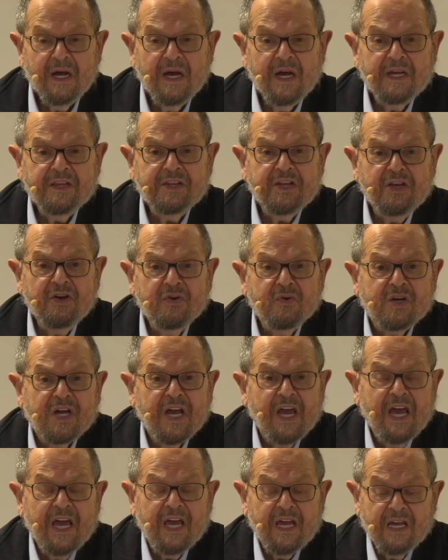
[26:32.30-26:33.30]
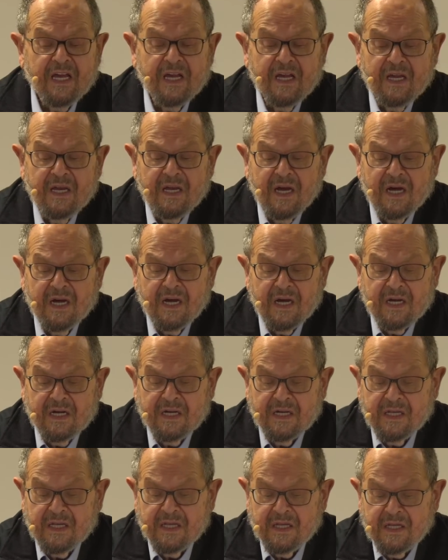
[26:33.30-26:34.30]
In the UK,
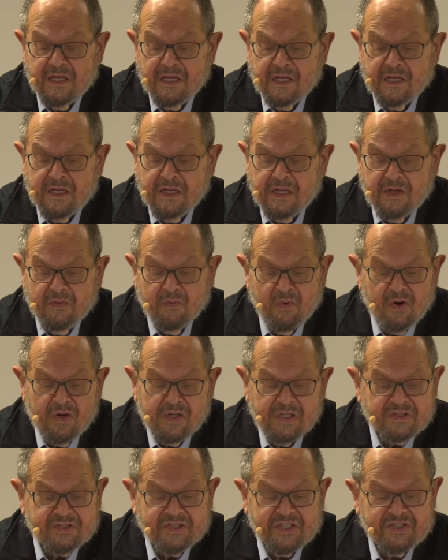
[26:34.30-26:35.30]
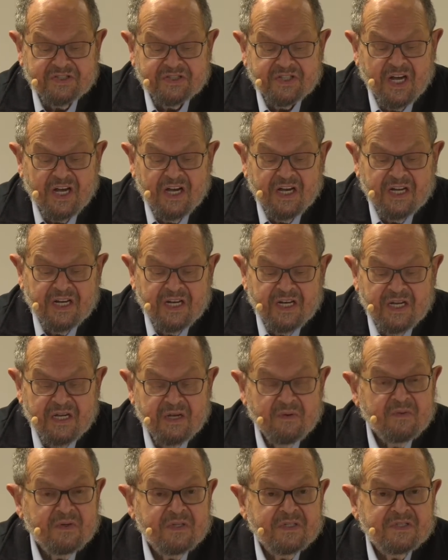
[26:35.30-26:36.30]
the Royal Society
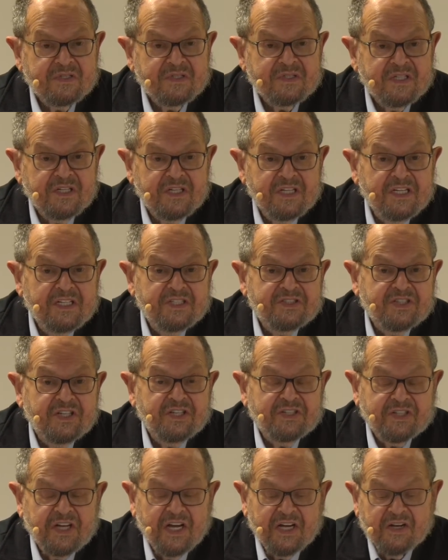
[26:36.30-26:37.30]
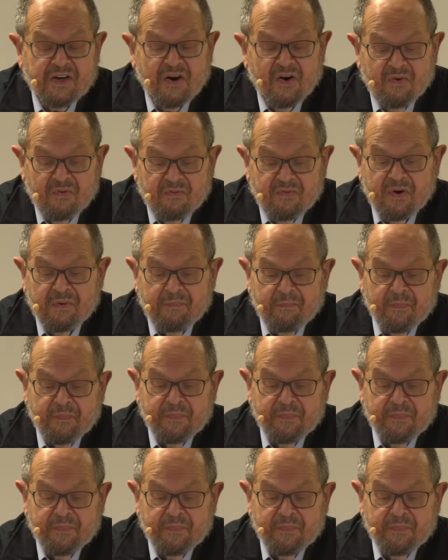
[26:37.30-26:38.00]
was an easy takeover.